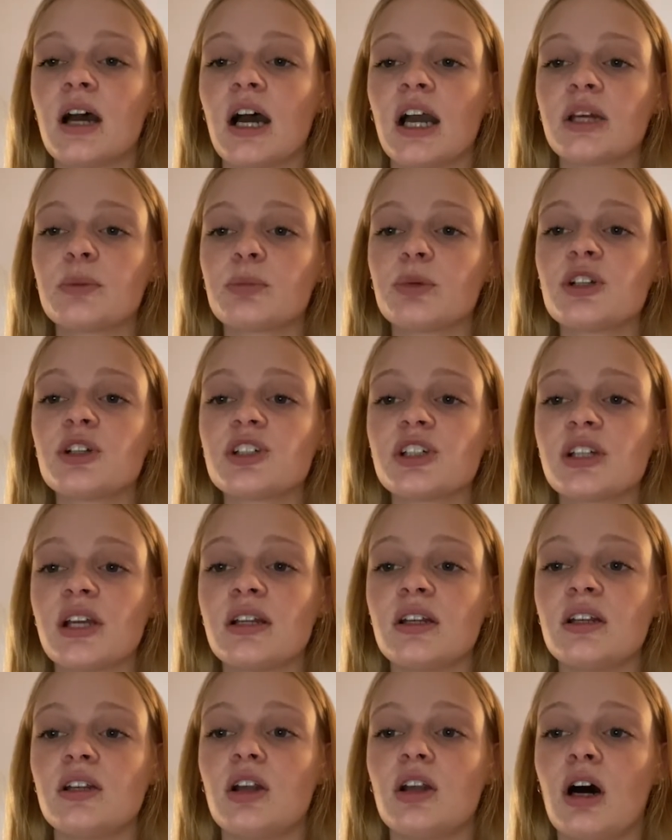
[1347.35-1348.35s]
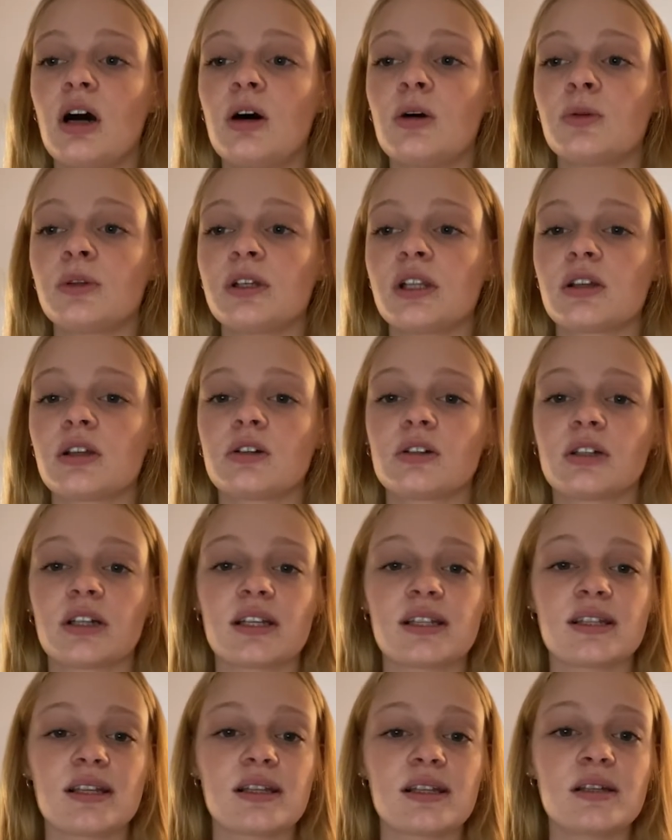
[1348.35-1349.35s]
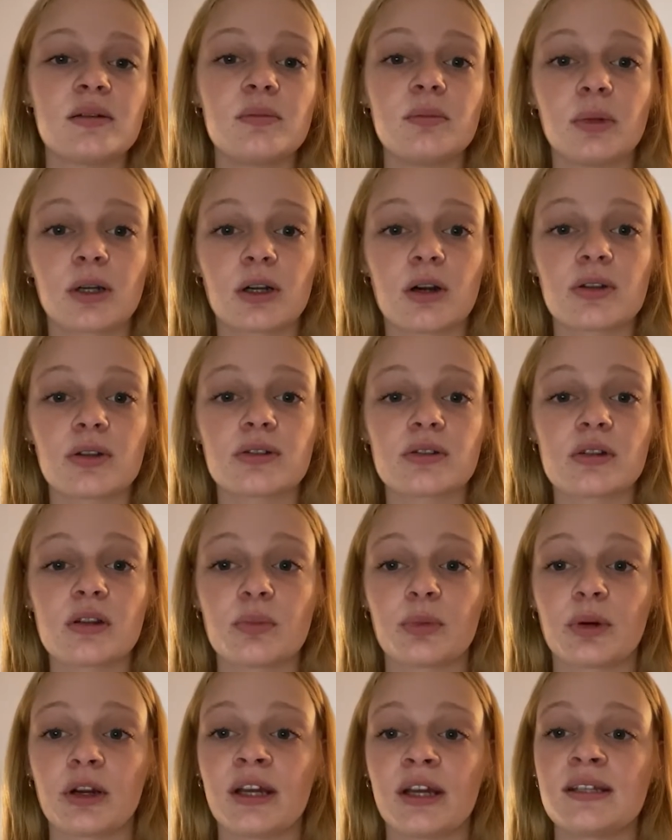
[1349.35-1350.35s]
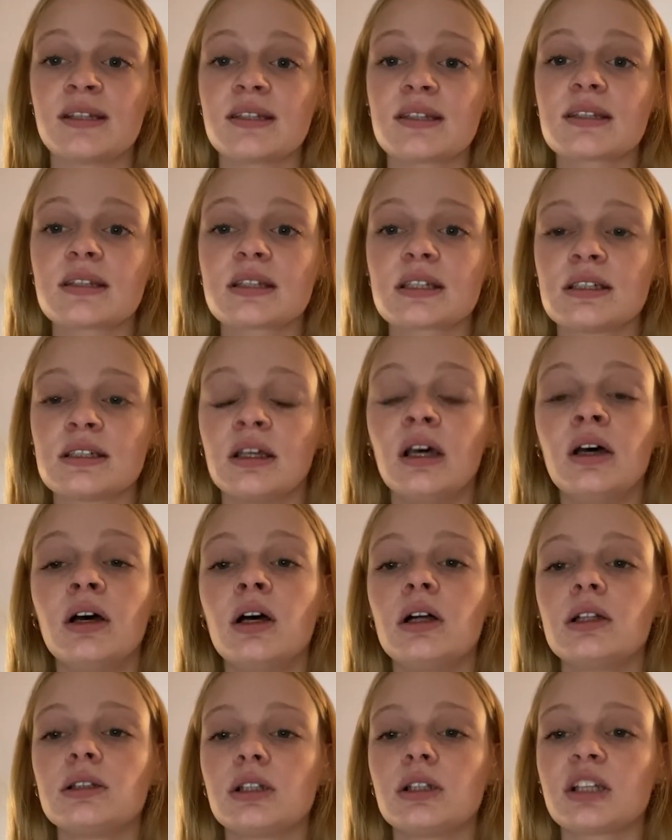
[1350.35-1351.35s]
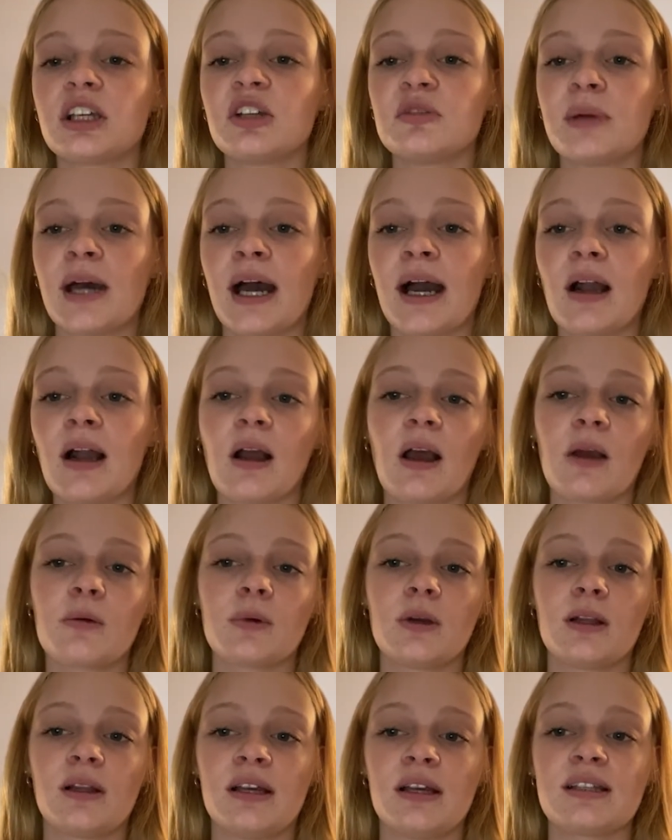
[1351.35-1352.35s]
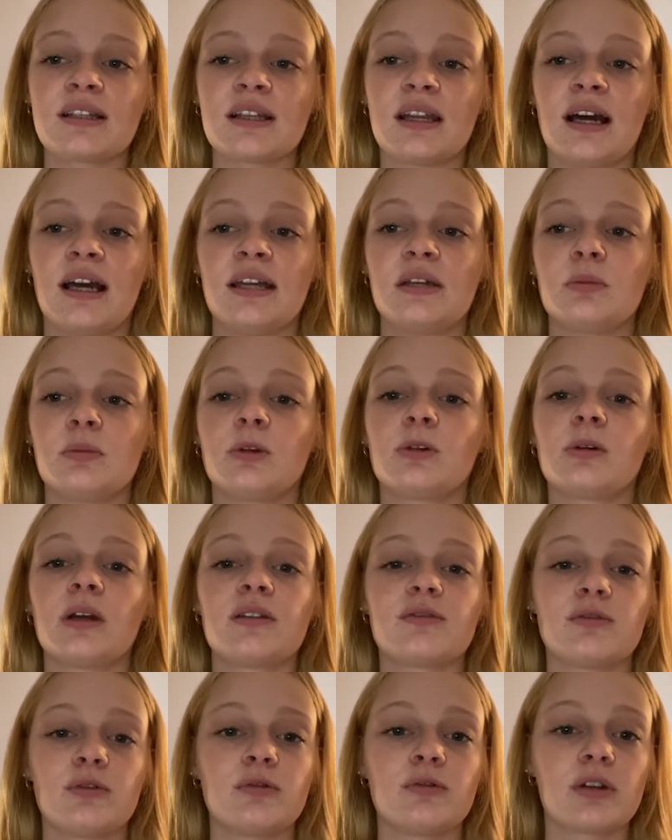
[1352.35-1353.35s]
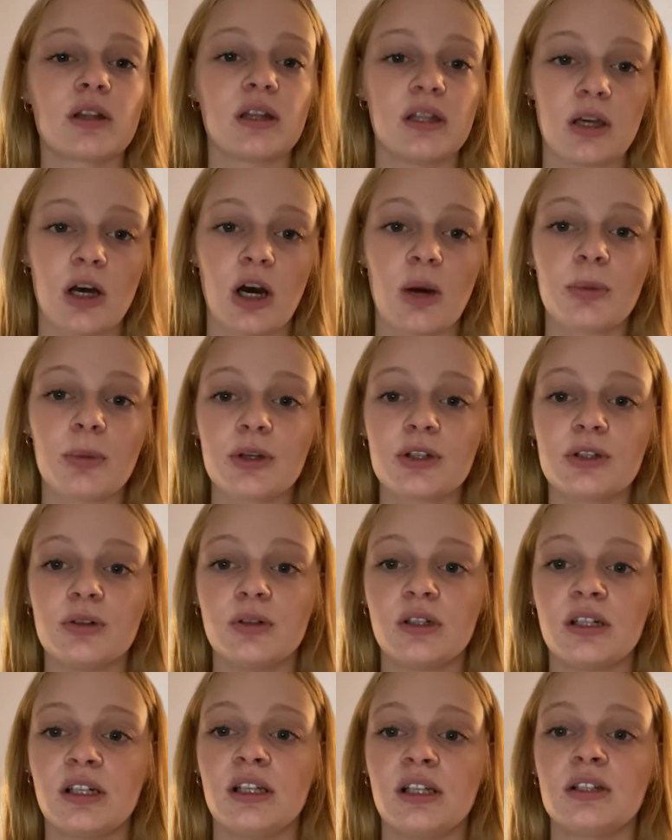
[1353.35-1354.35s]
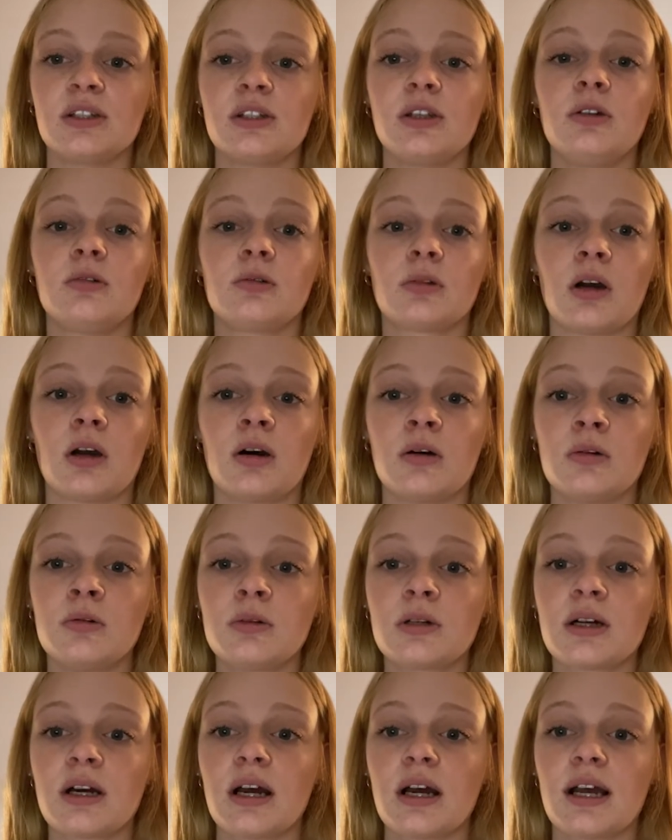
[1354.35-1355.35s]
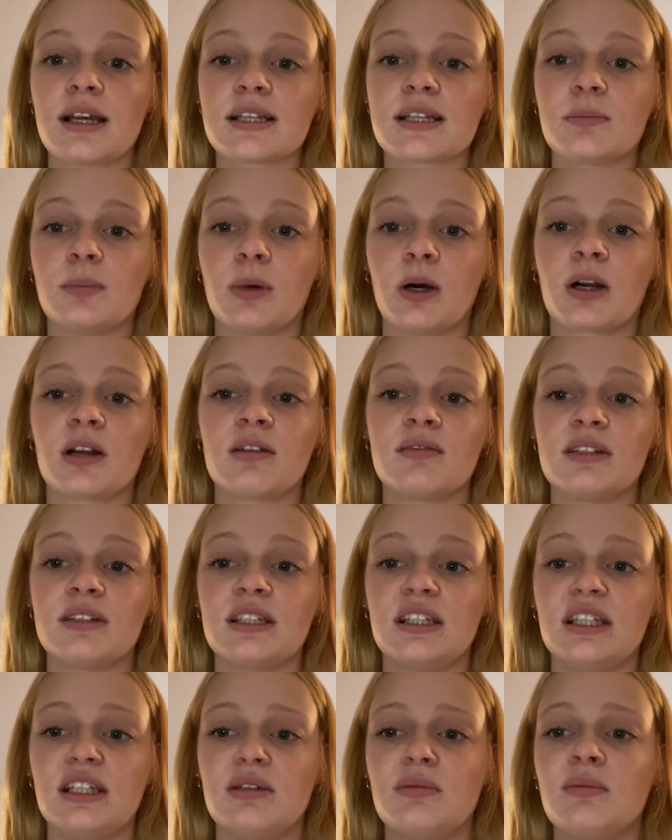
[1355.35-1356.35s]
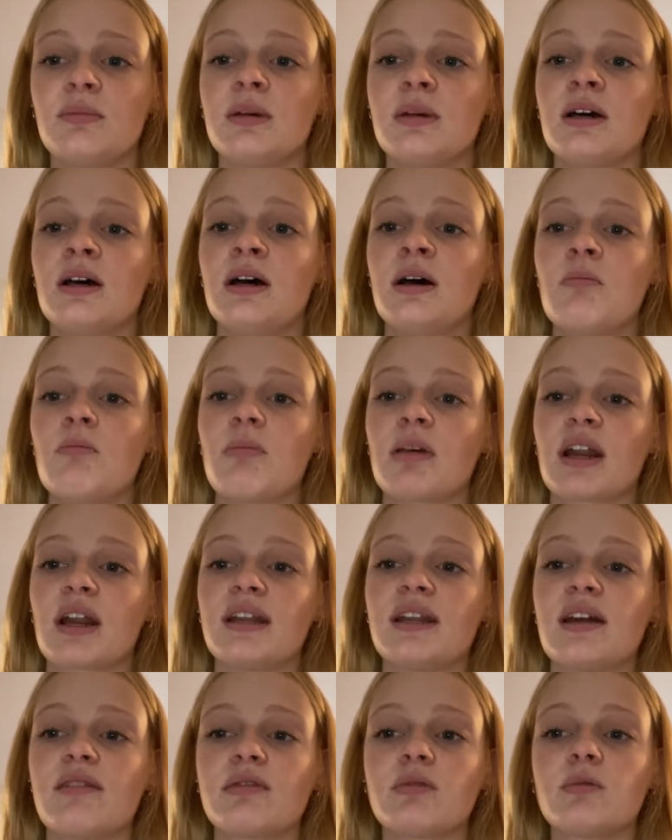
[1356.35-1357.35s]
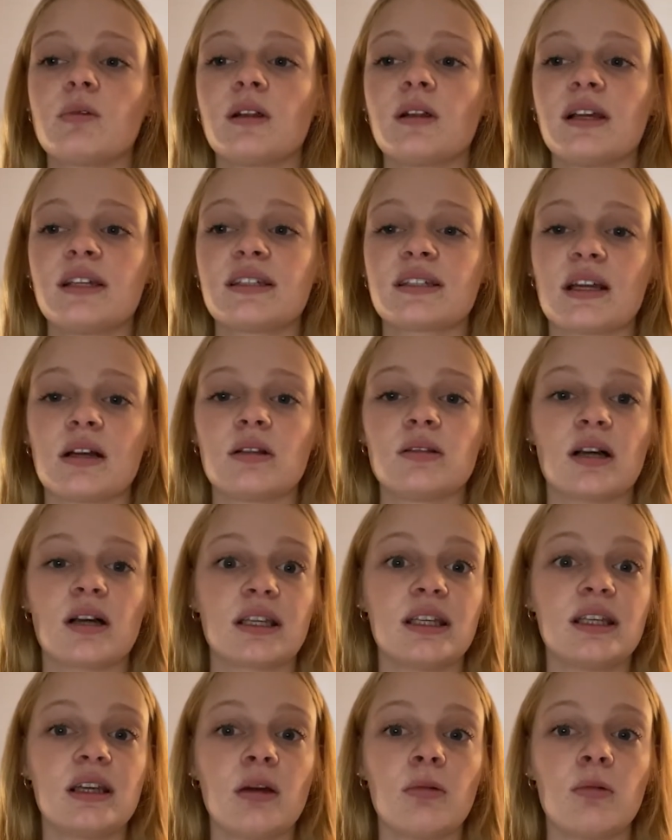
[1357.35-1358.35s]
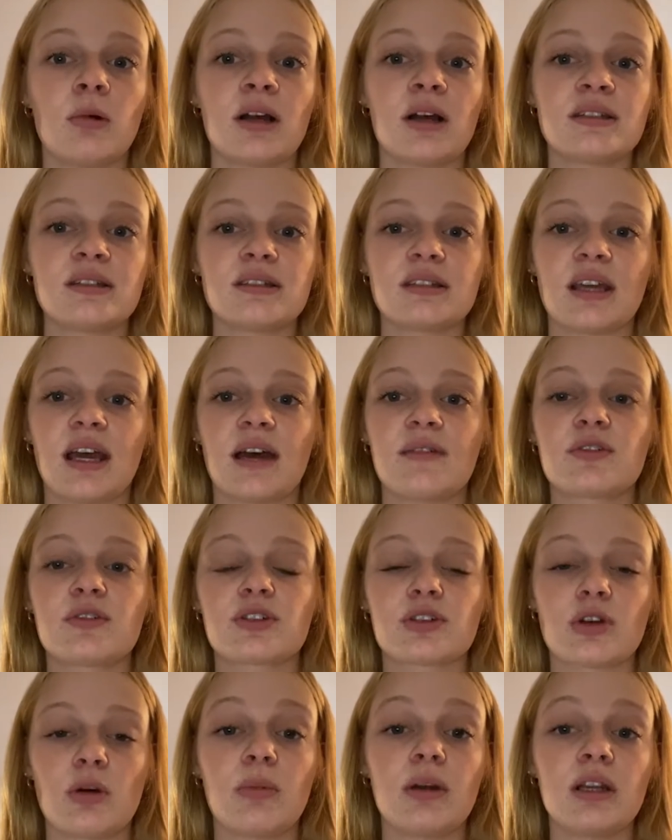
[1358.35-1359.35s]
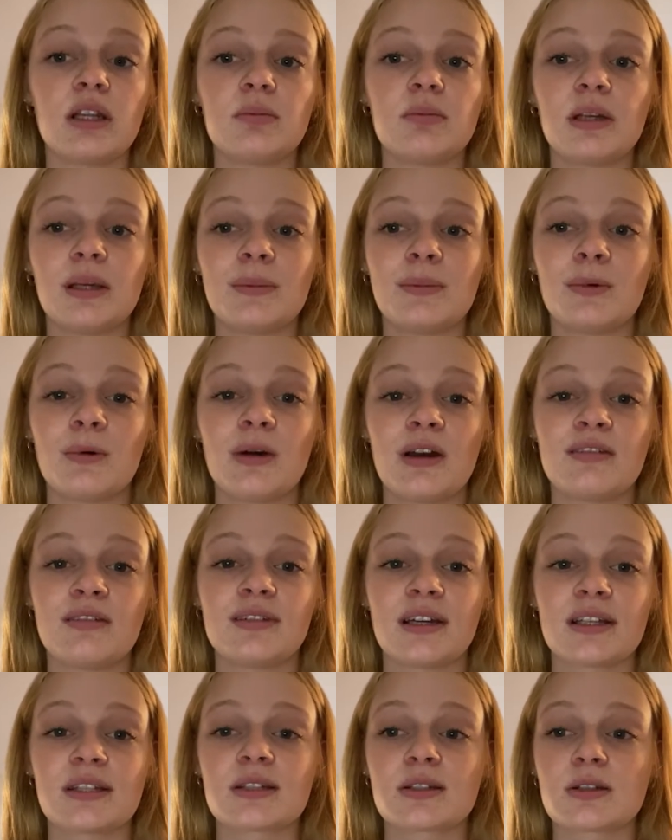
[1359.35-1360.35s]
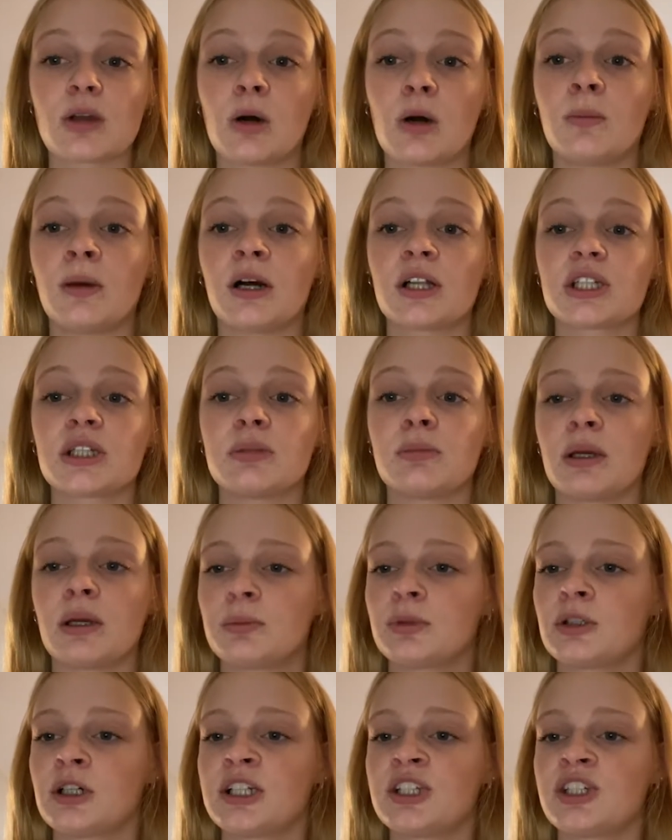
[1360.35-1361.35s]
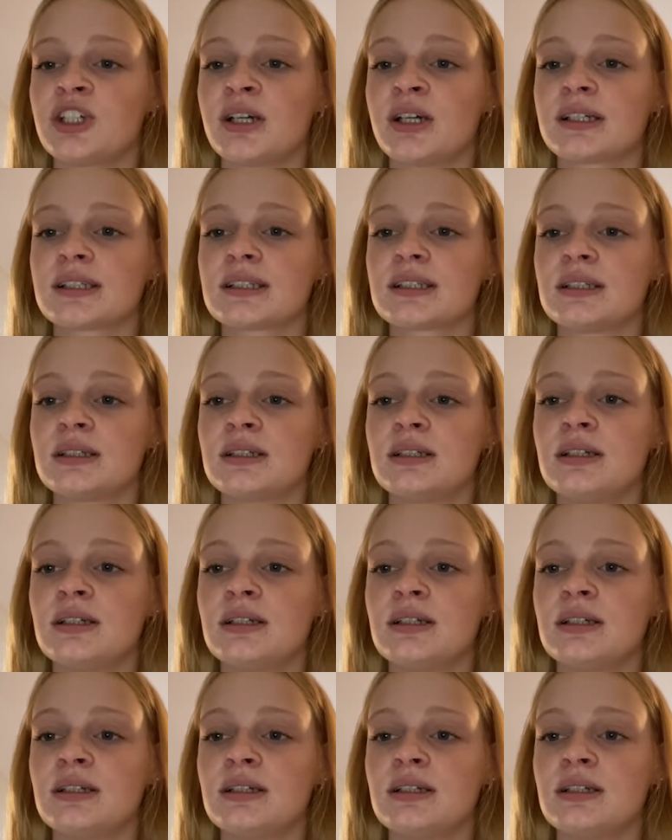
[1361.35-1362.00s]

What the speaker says: I appreciated not only the criticism, but also the praise. Looking back, I realized that I am grateful for the opportunity to grow as part of a team, but I never realized how lucky I was to have so many people invest so much in my project.